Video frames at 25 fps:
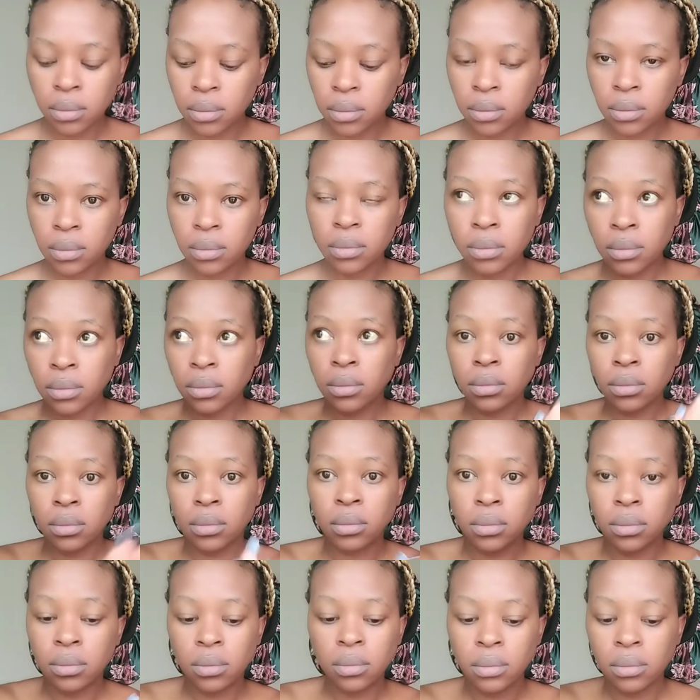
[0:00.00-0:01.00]
very
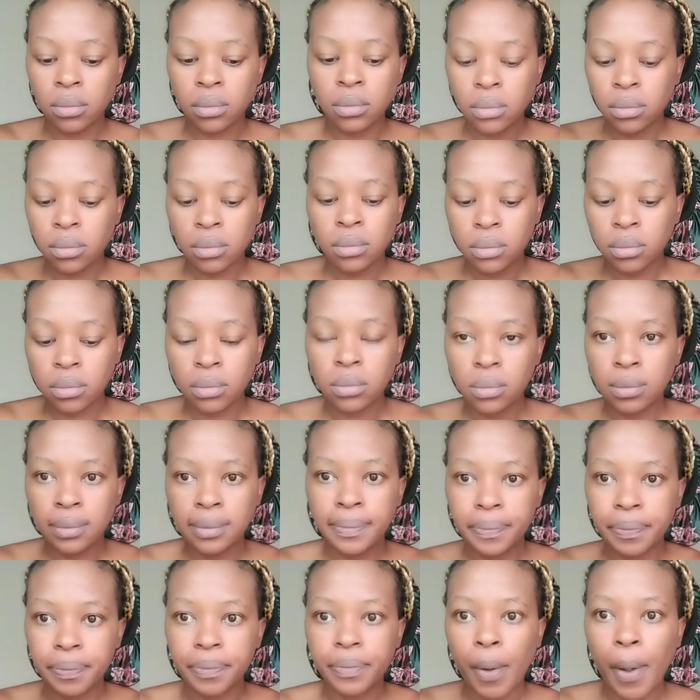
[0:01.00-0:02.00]
thick. You'll just
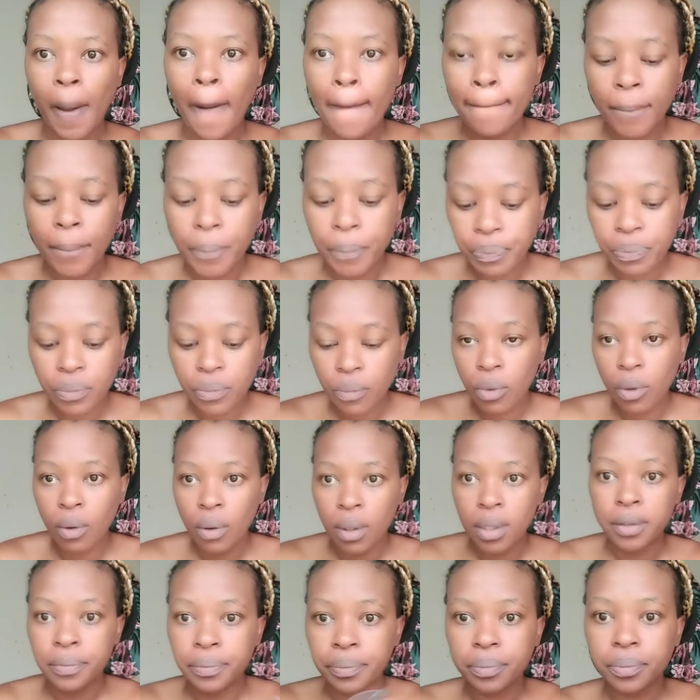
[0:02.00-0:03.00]
fill it with your
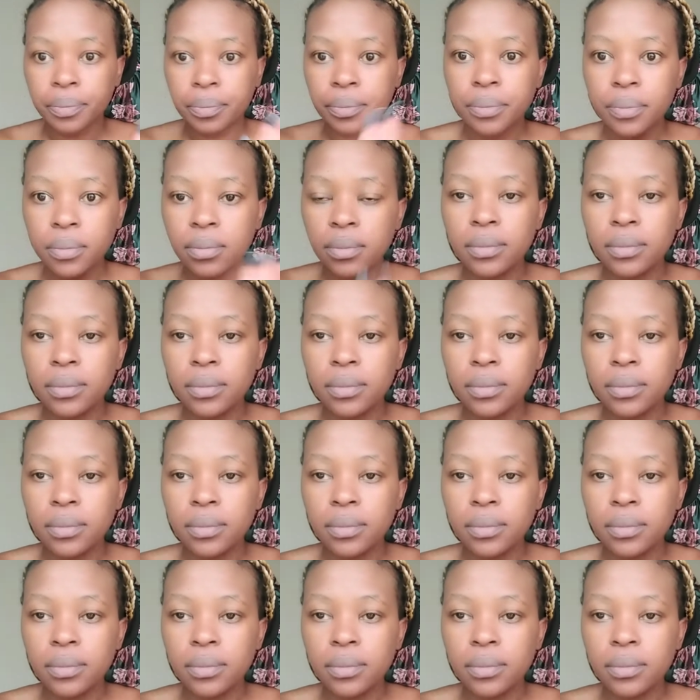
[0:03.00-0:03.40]
hands